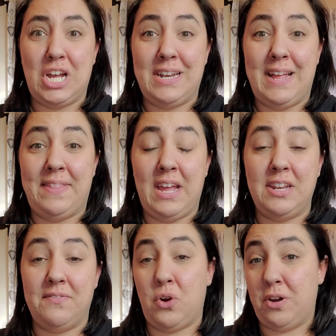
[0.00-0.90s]
at the
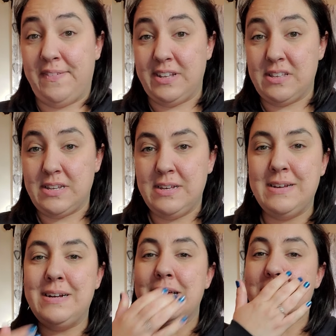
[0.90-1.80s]
end of harvest.
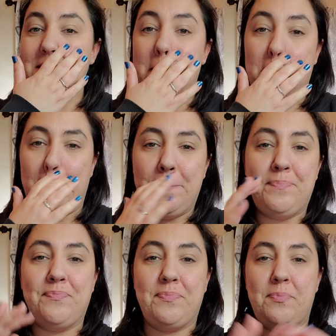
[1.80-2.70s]
So
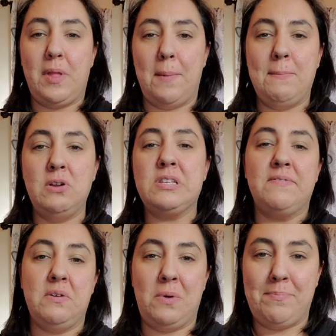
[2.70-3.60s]
most of
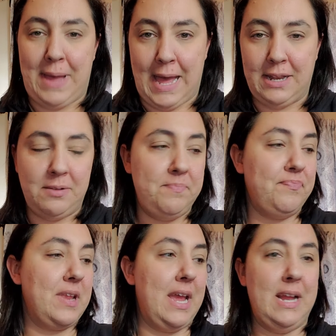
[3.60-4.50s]
it went bad.
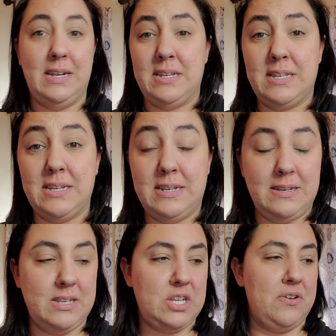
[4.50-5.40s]
And
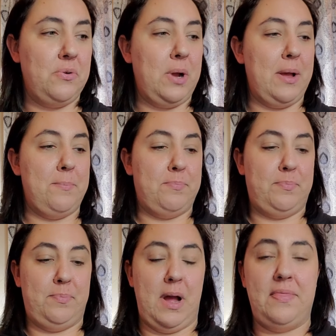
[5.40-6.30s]
so
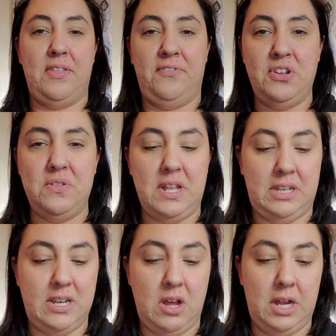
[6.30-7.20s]
the few that
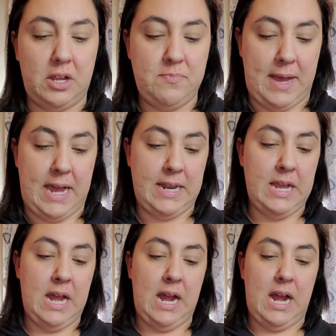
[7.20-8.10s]
did not go bad,
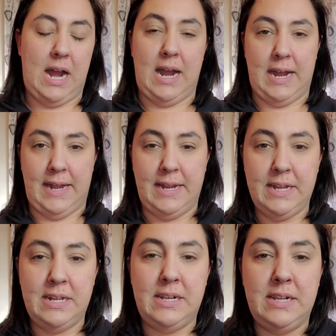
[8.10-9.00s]
I
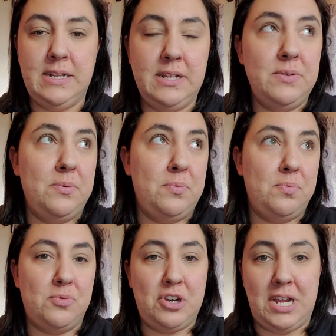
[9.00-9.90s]

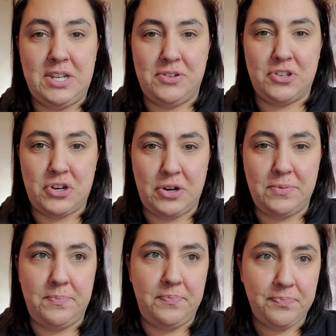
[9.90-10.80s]
tried to start.
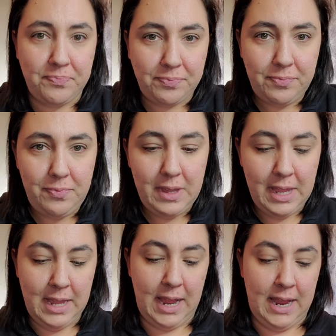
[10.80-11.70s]

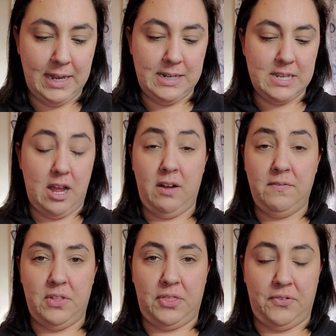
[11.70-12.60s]
And
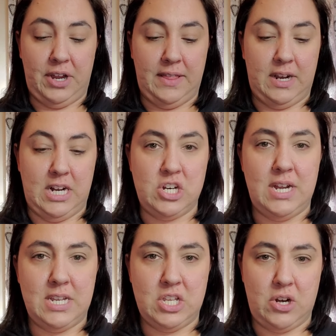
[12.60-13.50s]
of the three that I
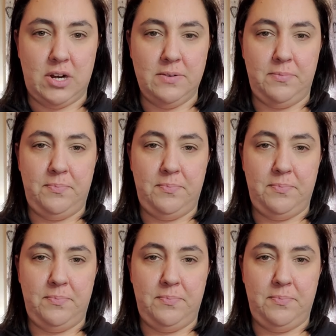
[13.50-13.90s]
tried to start,